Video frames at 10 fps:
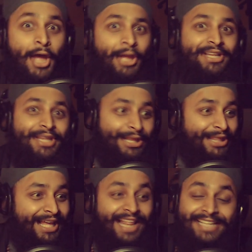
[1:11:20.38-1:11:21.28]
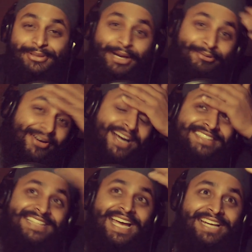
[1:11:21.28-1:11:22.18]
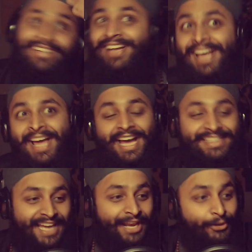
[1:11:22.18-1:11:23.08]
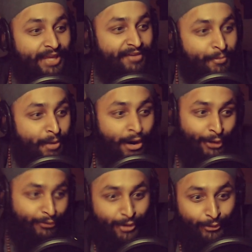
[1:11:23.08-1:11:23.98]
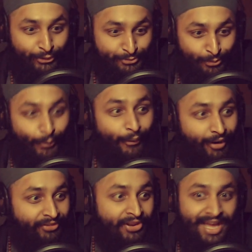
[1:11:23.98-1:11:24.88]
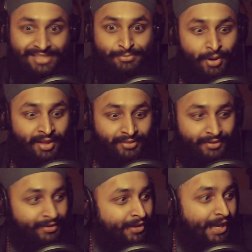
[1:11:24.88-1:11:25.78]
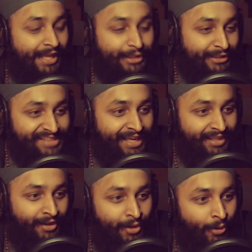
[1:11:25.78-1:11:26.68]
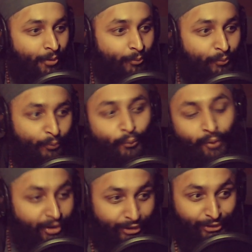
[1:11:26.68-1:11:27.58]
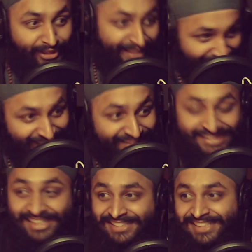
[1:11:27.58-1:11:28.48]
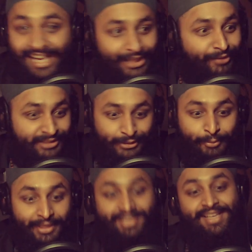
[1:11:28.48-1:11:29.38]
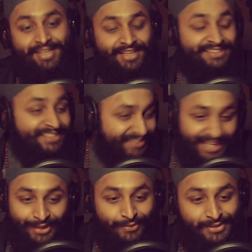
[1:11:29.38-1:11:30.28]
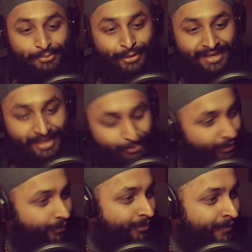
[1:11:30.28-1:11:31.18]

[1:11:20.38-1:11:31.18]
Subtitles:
Nothing. That's what I'm trying to say, dude. It's like, and you give him $100 more the next month, and it's like, what are you? This is a cycle of stupidity. It's a cycle of stupidity, bro.